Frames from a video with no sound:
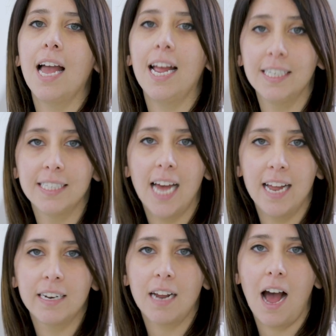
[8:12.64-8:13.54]
And
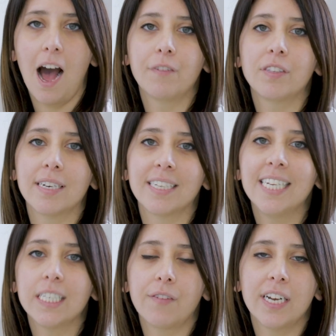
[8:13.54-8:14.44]
then, after
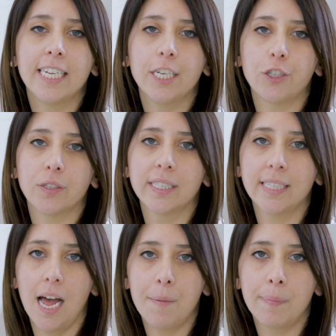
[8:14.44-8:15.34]
this validation
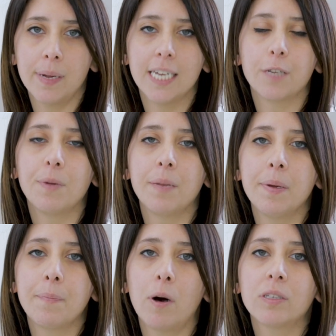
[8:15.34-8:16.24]
step, it will
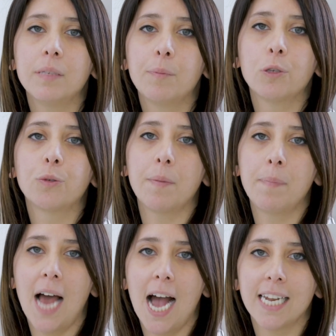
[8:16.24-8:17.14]
be possible to
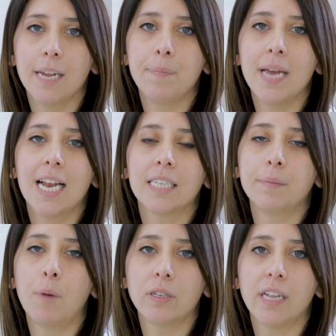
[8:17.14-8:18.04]
apply the PLS
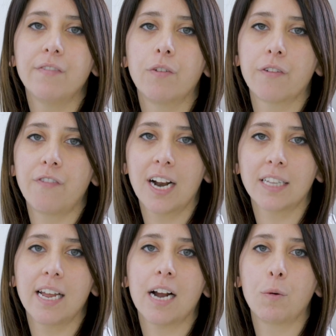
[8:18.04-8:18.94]
model for
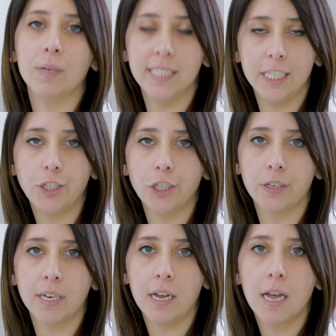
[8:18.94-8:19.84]
further
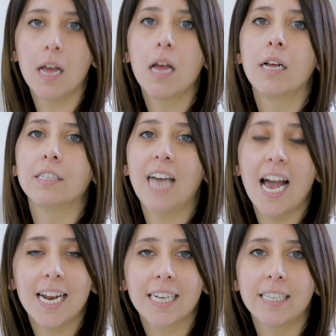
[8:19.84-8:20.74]
acquisition,
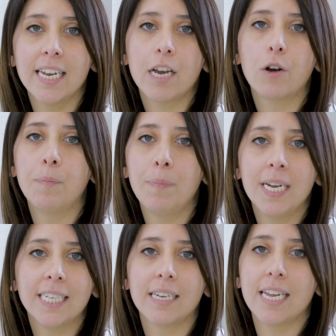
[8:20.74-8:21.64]
directly,
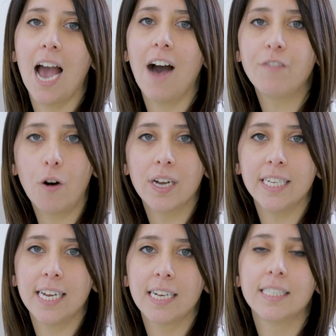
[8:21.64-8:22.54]
completely
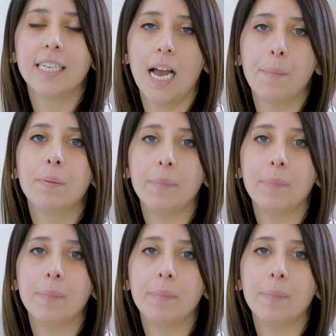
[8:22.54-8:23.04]
avoiding the lab